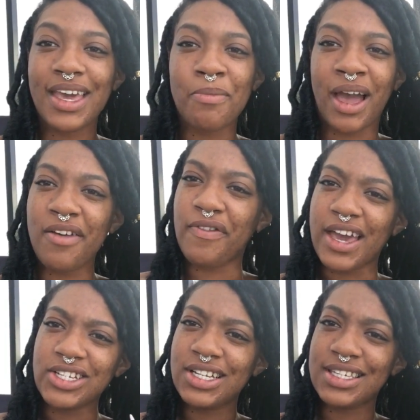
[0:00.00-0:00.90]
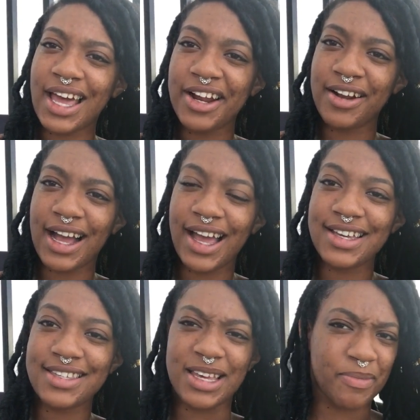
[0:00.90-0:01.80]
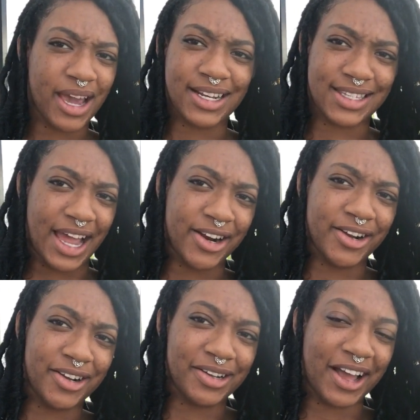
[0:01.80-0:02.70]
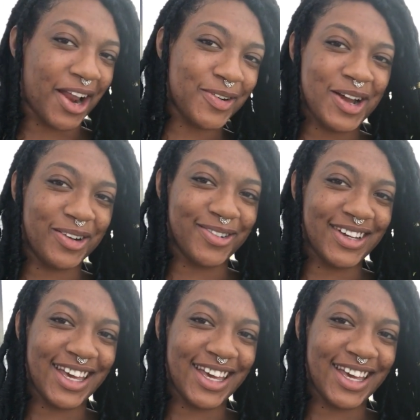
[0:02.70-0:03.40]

am I a fashion designer guys am I a designer I don't know